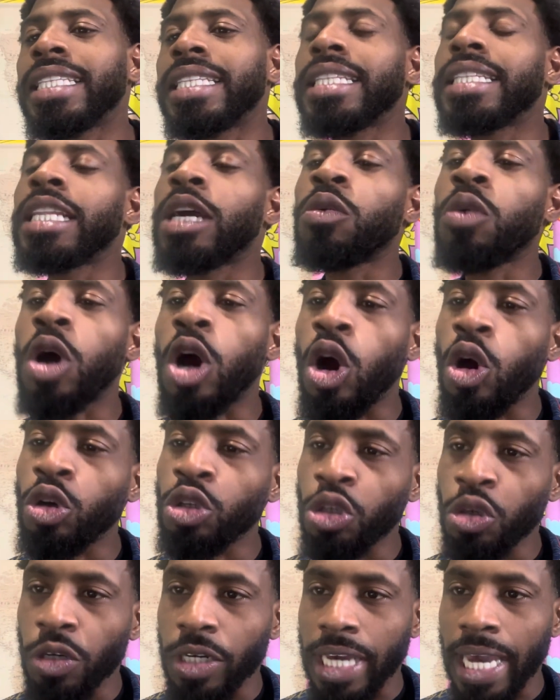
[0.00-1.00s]
they will hold
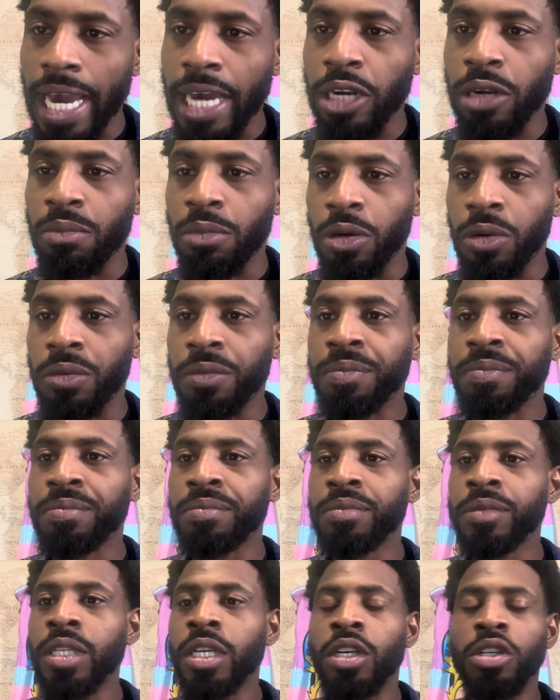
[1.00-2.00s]
you accountable.
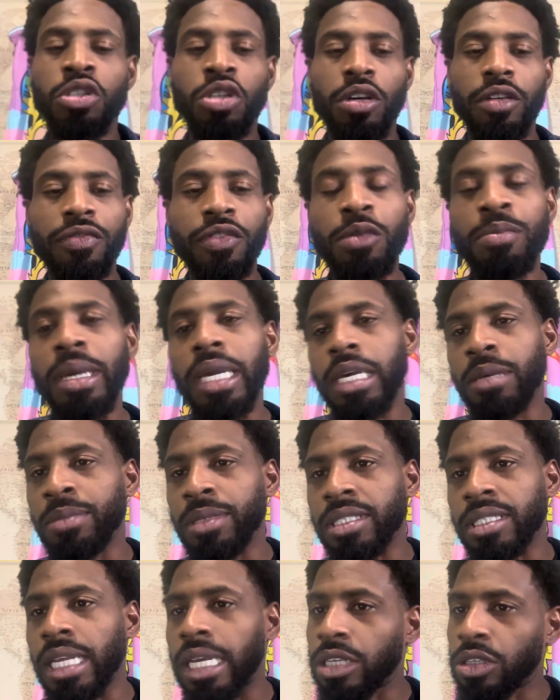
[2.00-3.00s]
So if you make a
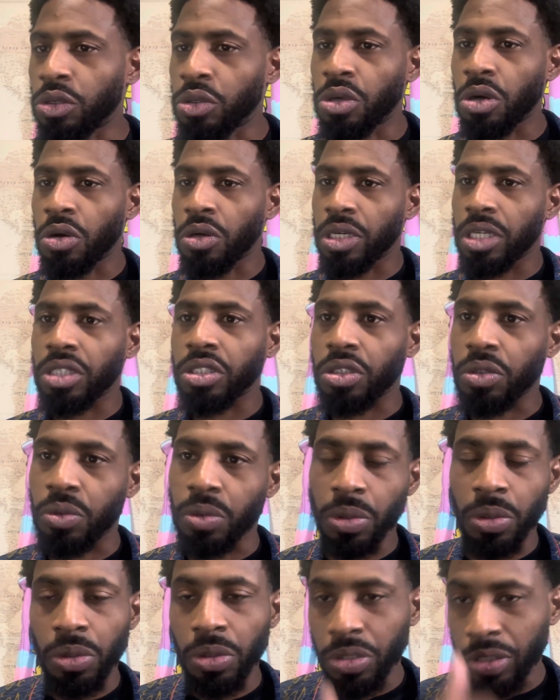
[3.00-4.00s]
mistake, you go against your
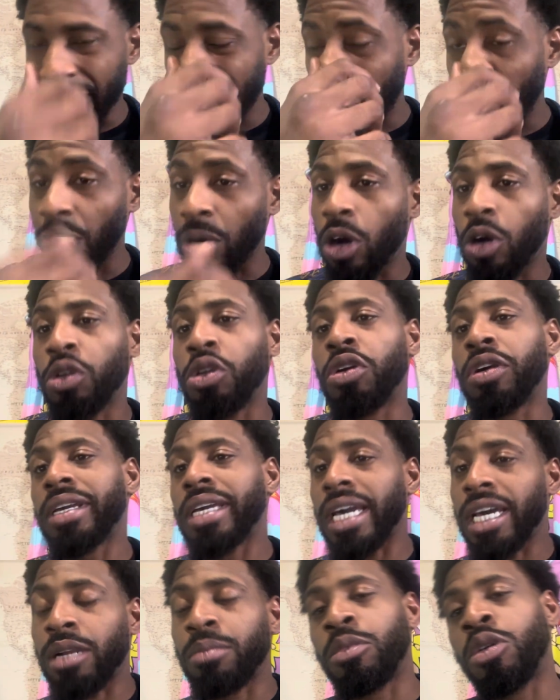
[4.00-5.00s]
rules. They will hold you
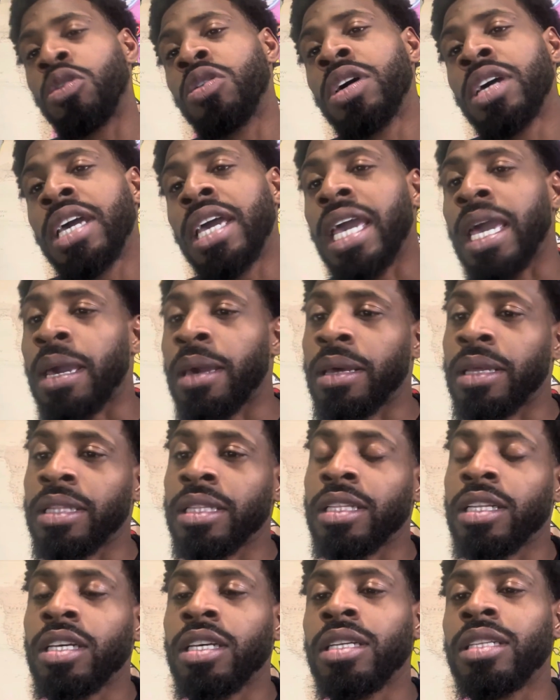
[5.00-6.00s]
accountable,
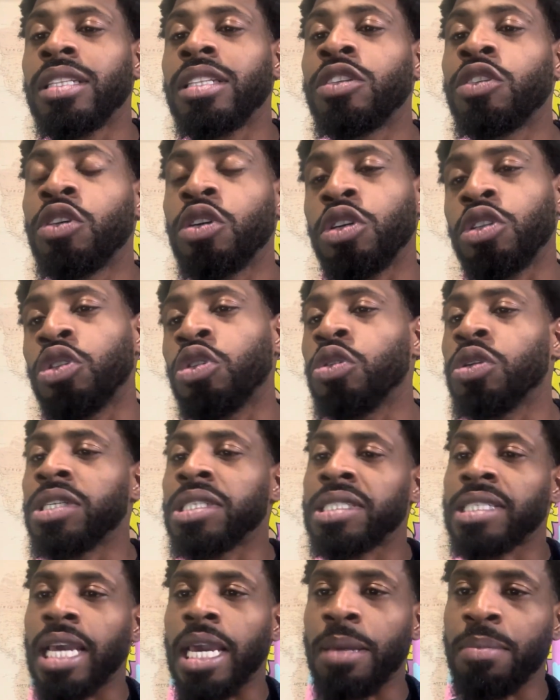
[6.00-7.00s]
and you can do the
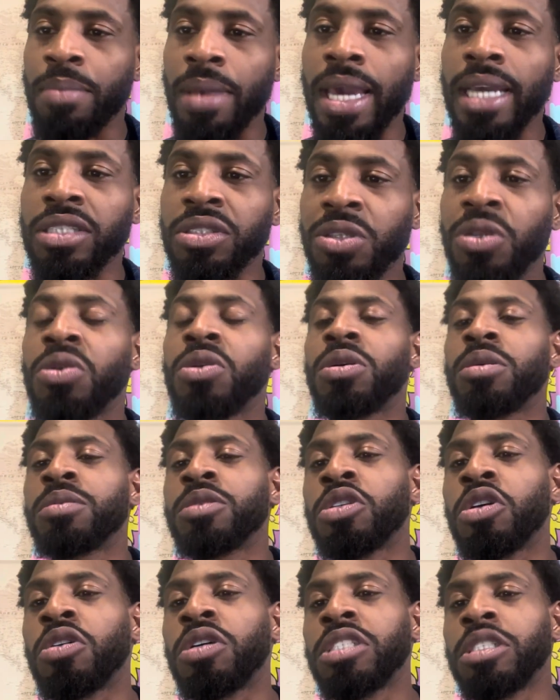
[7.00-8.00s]
same back to them.
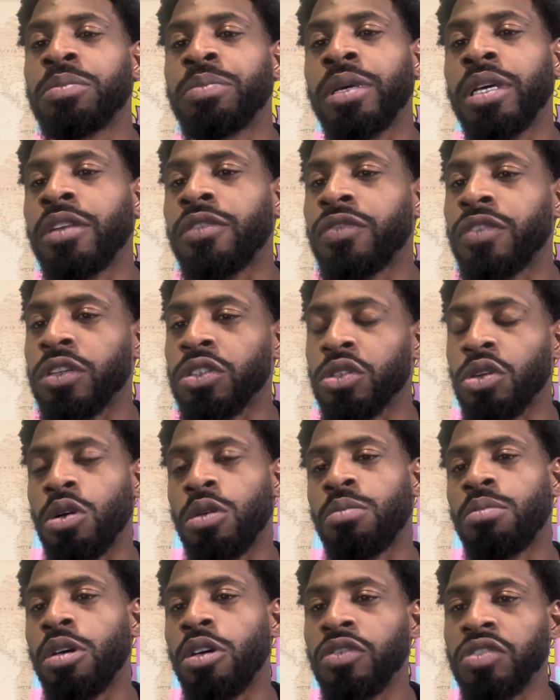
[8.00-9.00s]
So it's beneficial
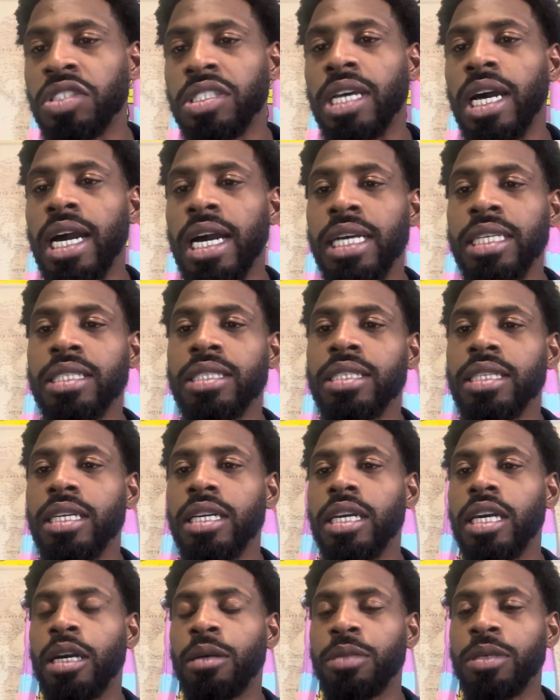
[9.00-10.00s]
on both sides.
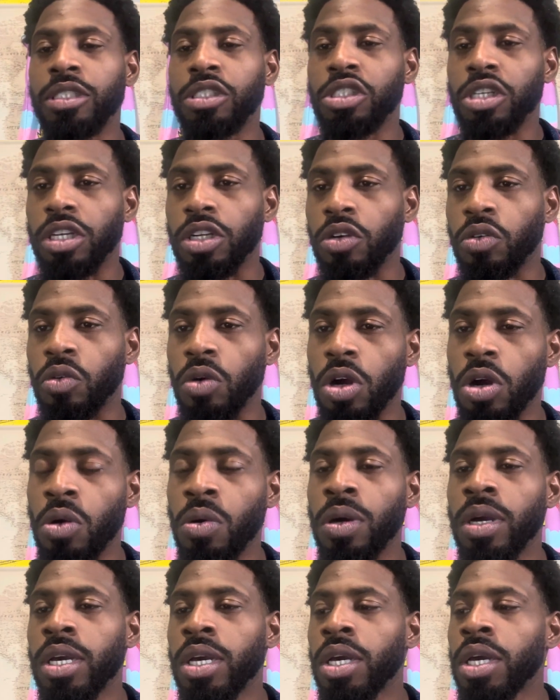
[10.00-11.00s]
They help each other
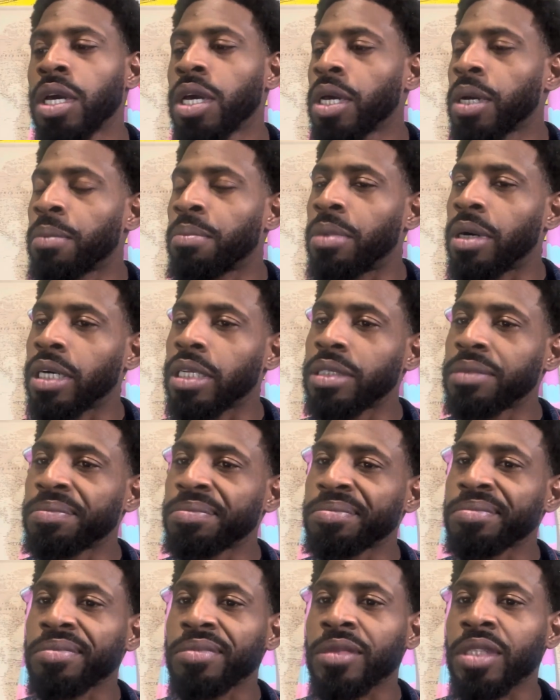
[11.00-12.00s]
grow. But
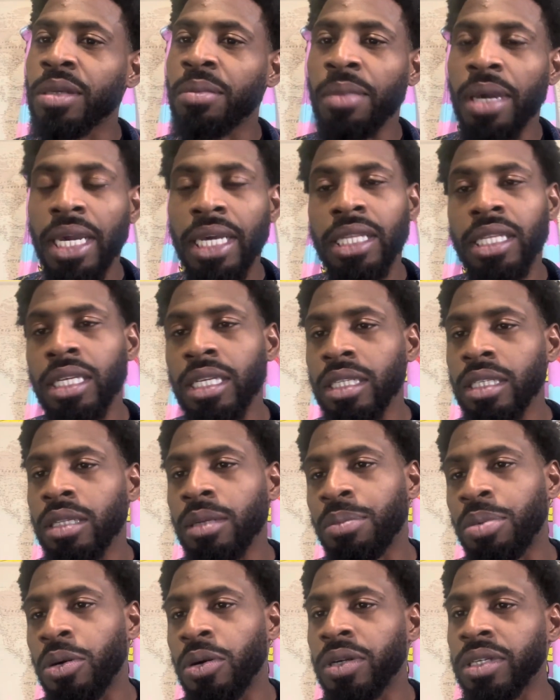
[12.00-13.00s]
the
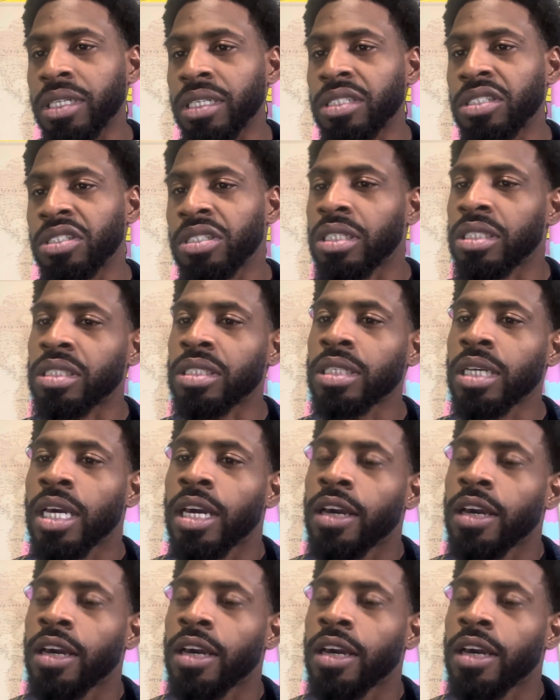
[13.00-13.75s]
point is just